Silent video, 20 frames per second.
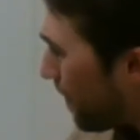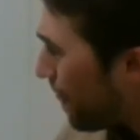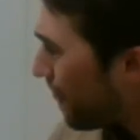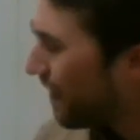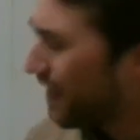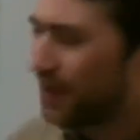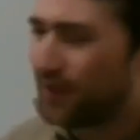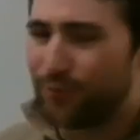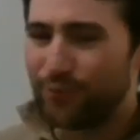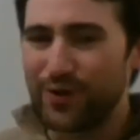
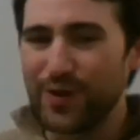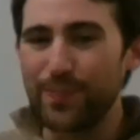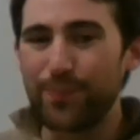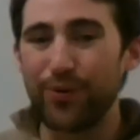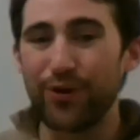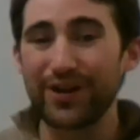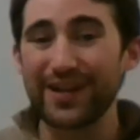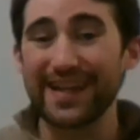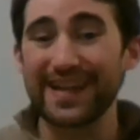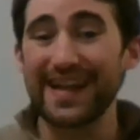If we
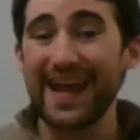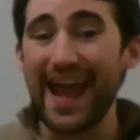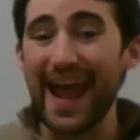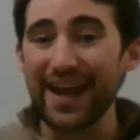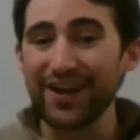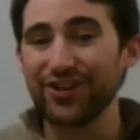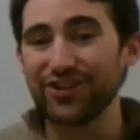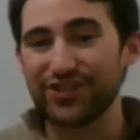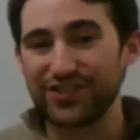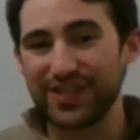put in
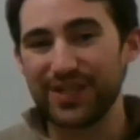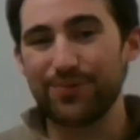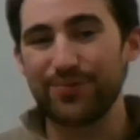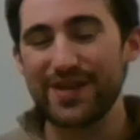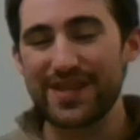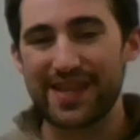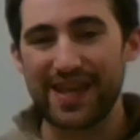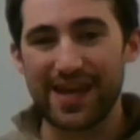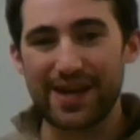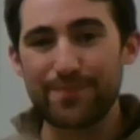energy, we
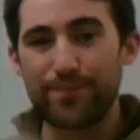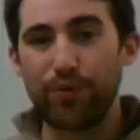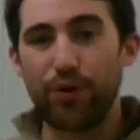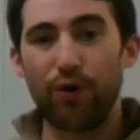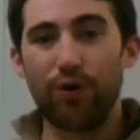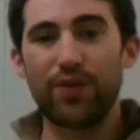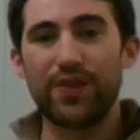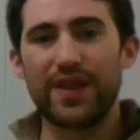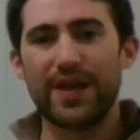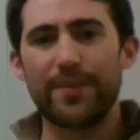can
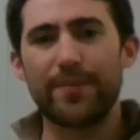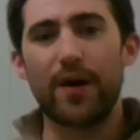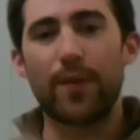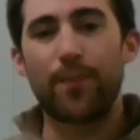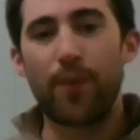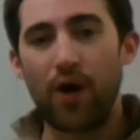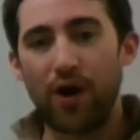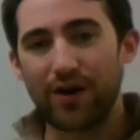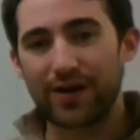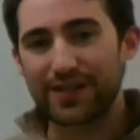pull them
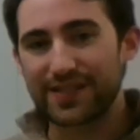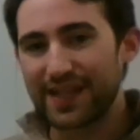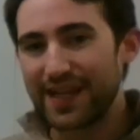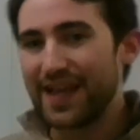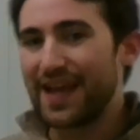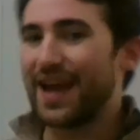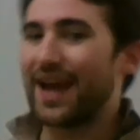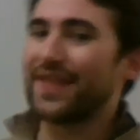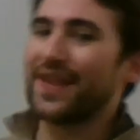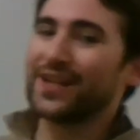apart.
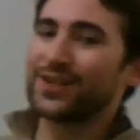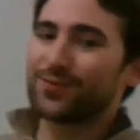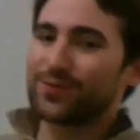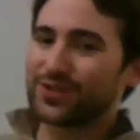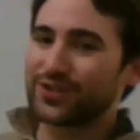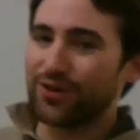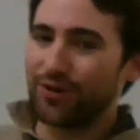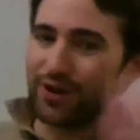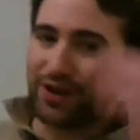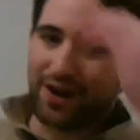And that's what's
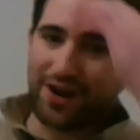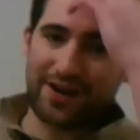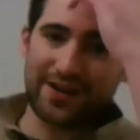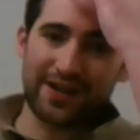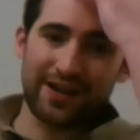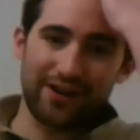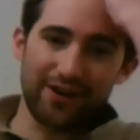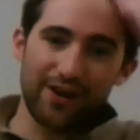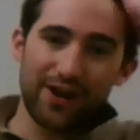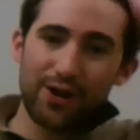going on
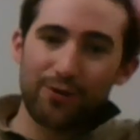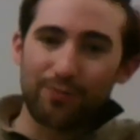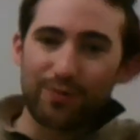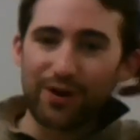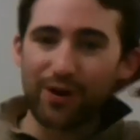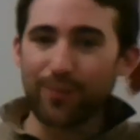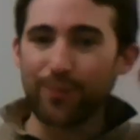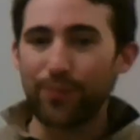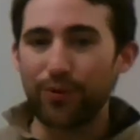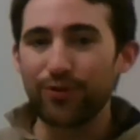here. We
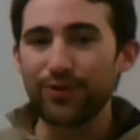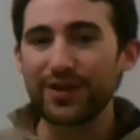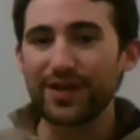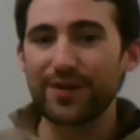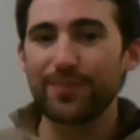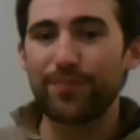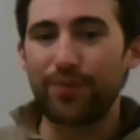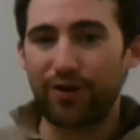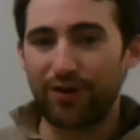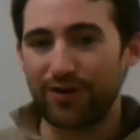are
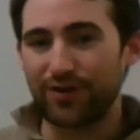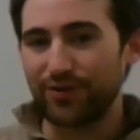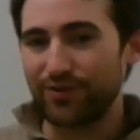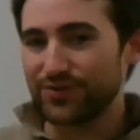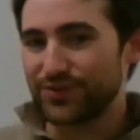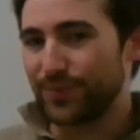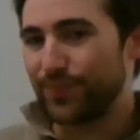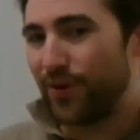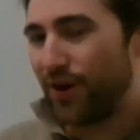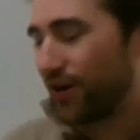pulling particles
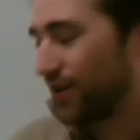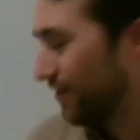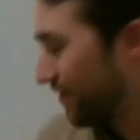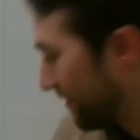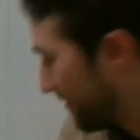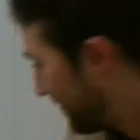apart.